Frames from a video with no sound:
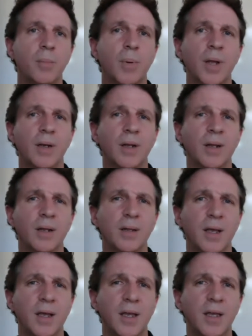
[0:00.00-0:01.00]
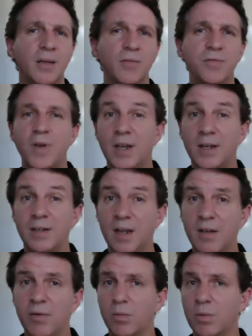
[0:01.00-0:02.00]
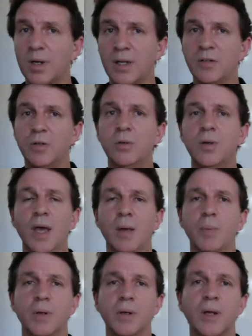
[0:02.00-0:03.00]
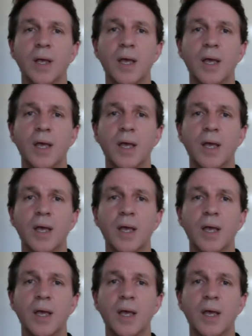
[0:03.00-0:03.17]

but they in fact never really do happen.